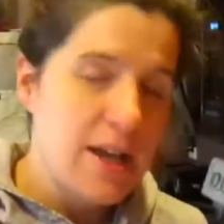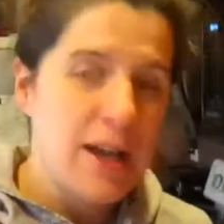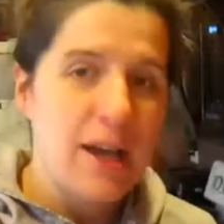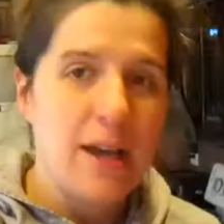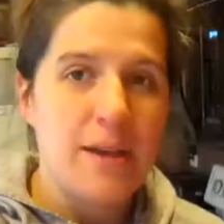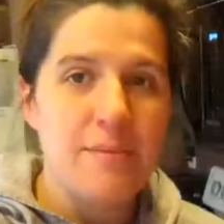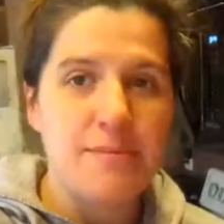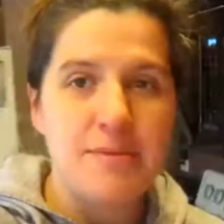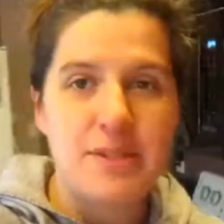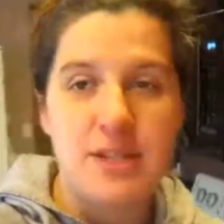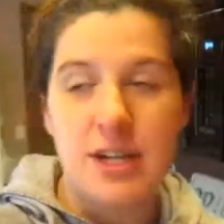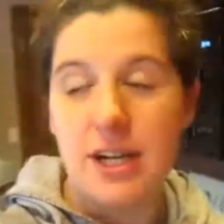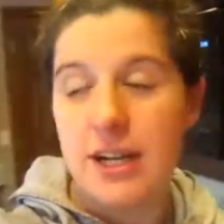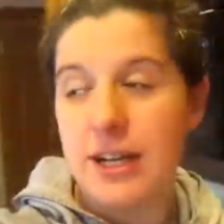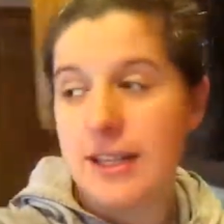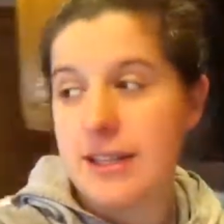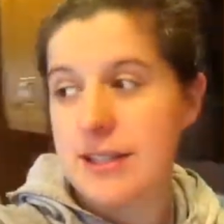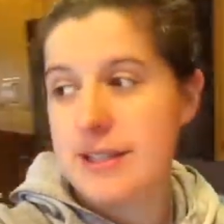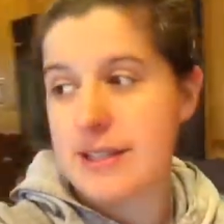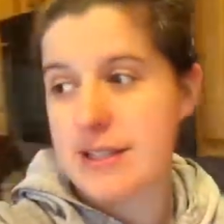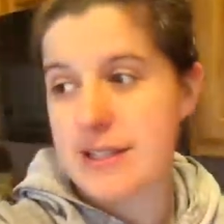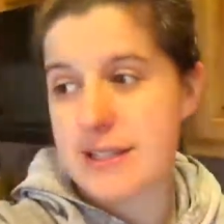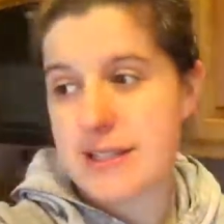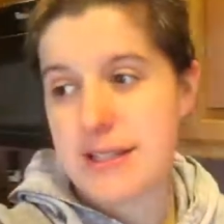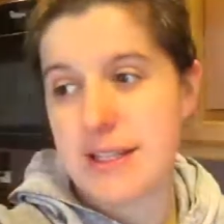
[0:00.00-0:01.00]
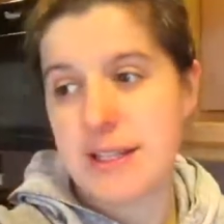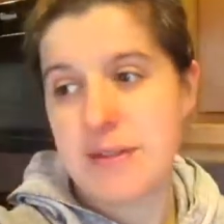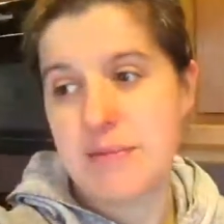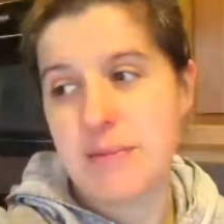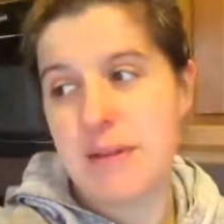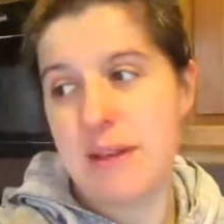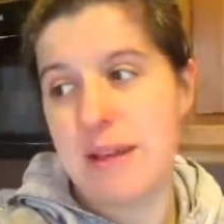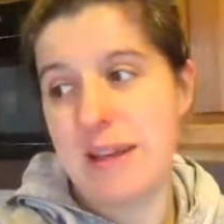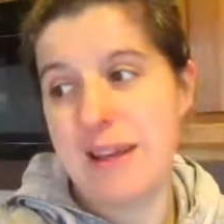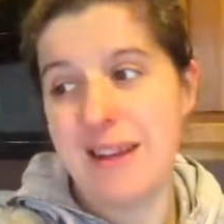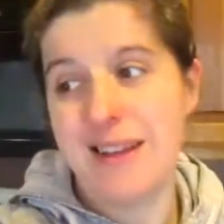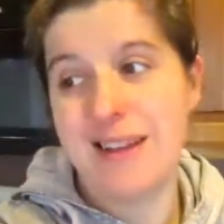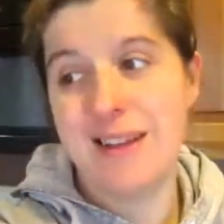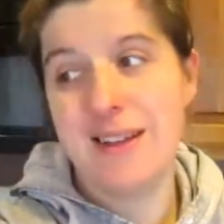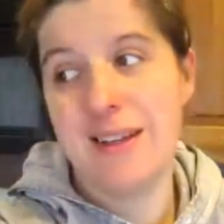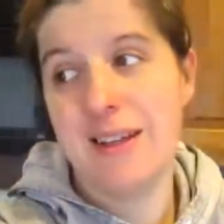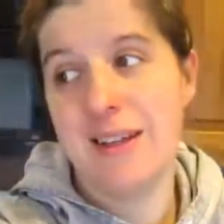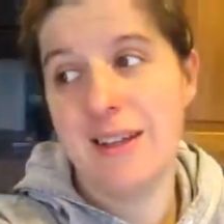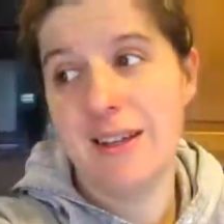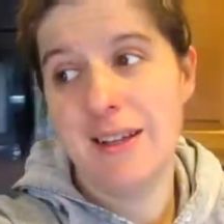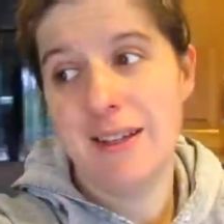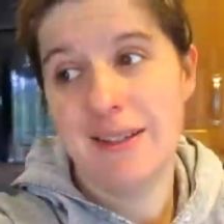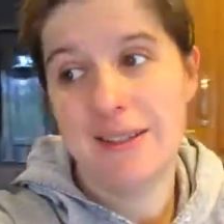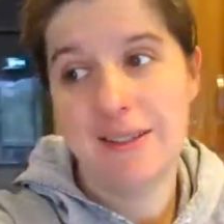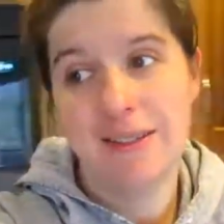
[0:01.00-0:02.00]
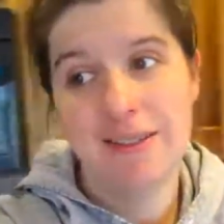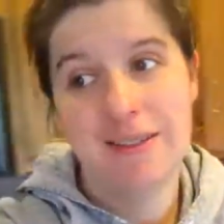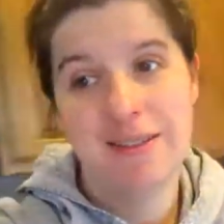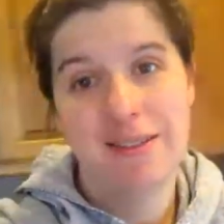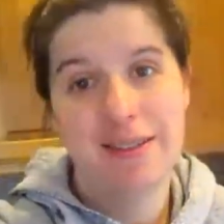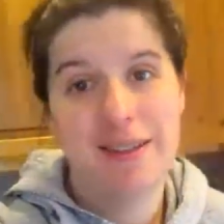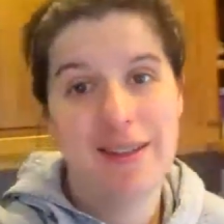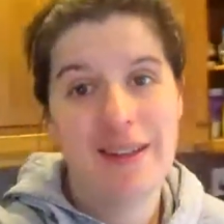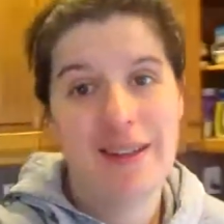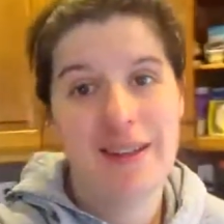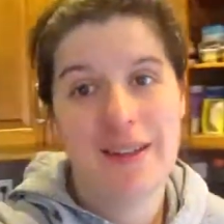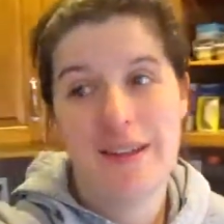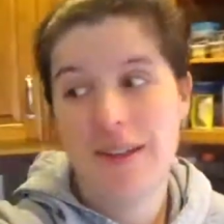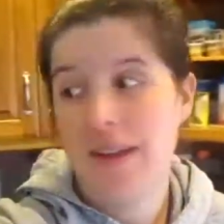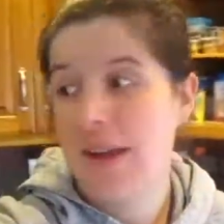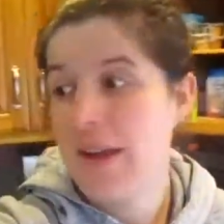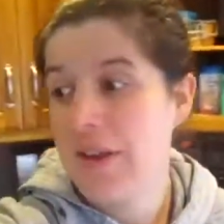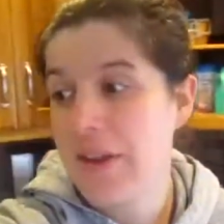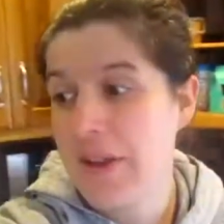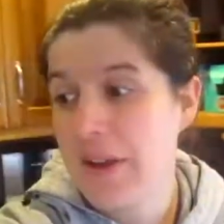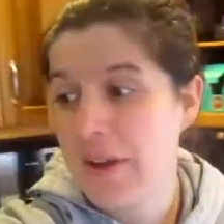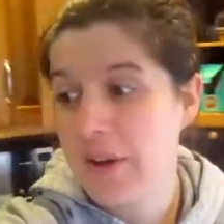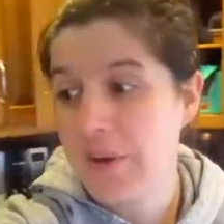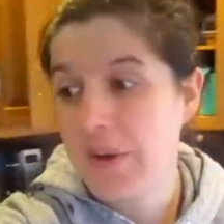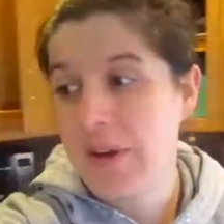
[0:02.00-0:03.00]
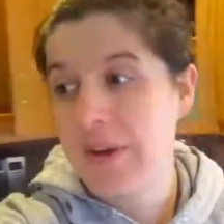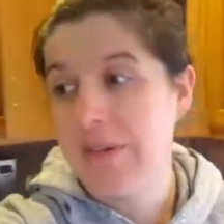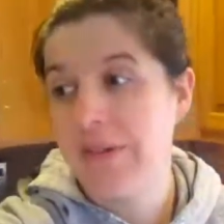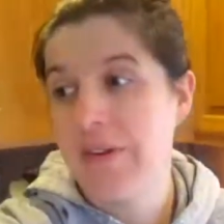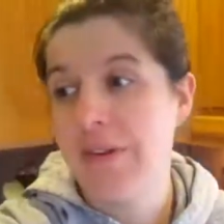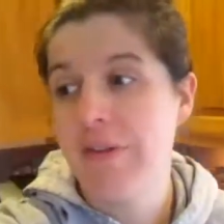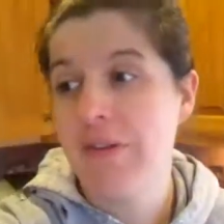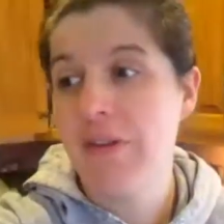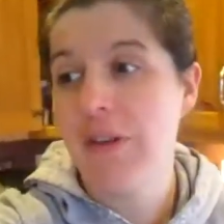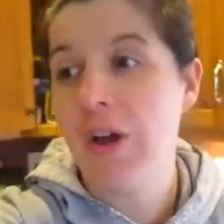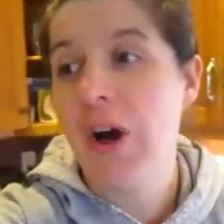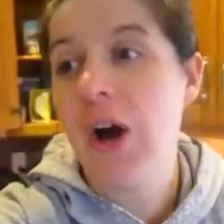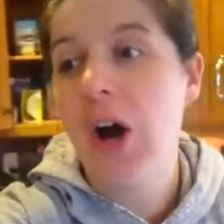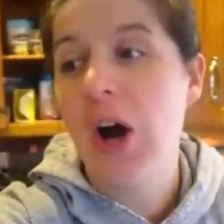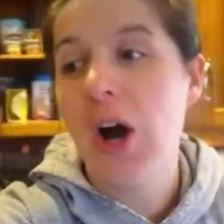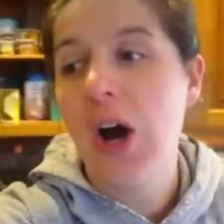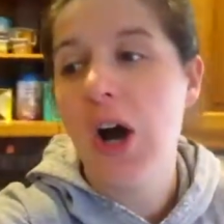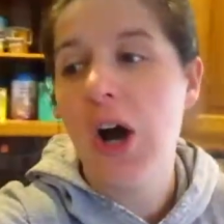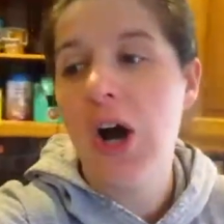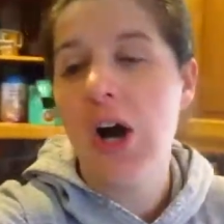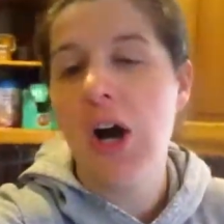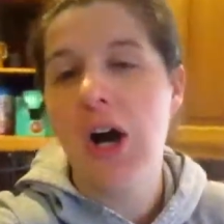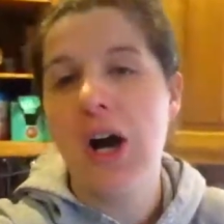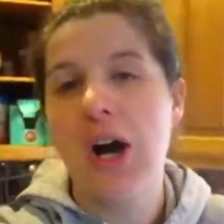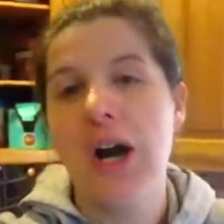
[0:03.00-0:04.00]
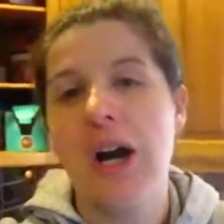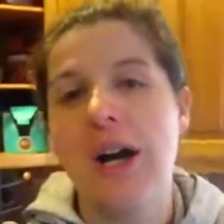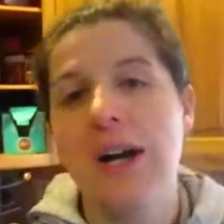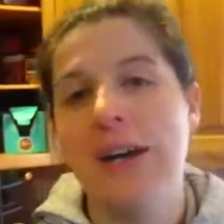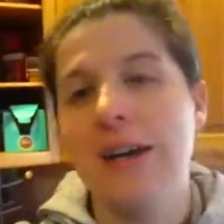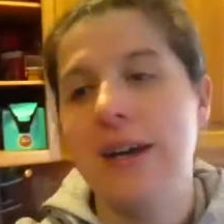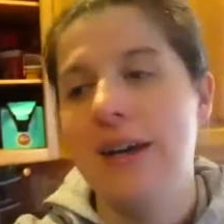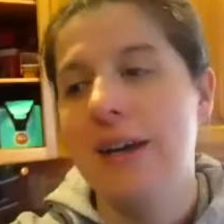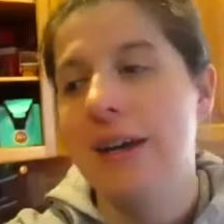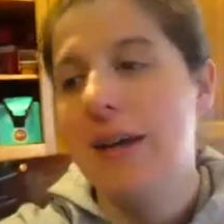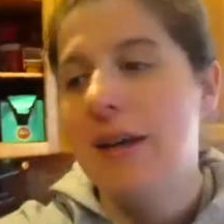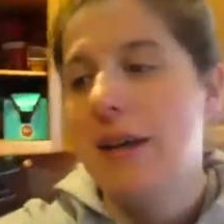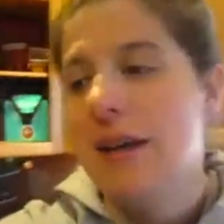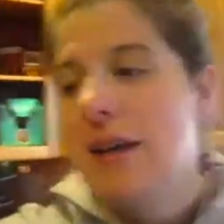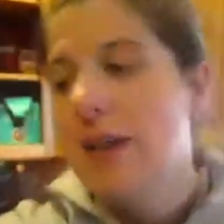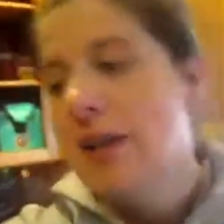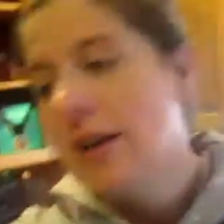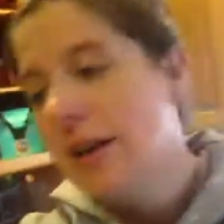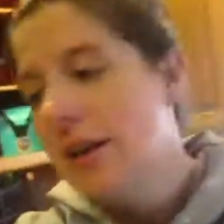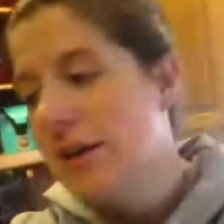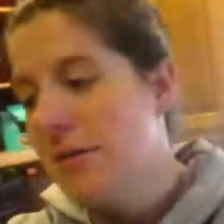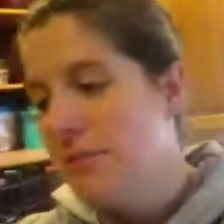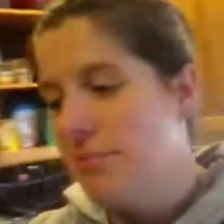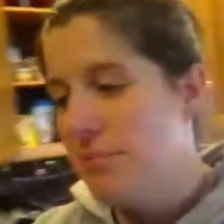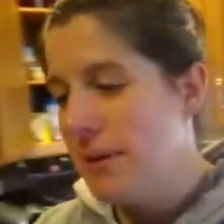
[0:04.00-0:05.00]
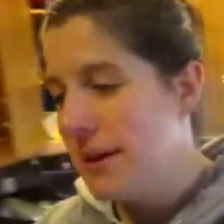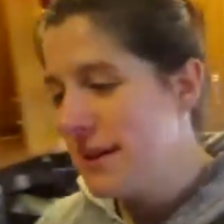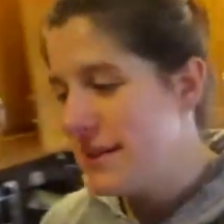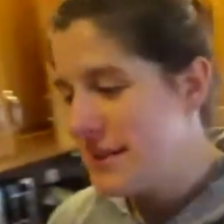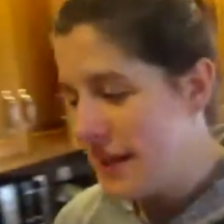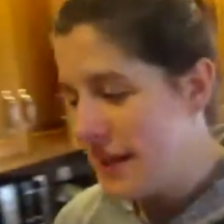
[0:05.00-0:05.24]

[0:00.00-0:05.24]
I'm sorry this is going to be not that great of a vlog. But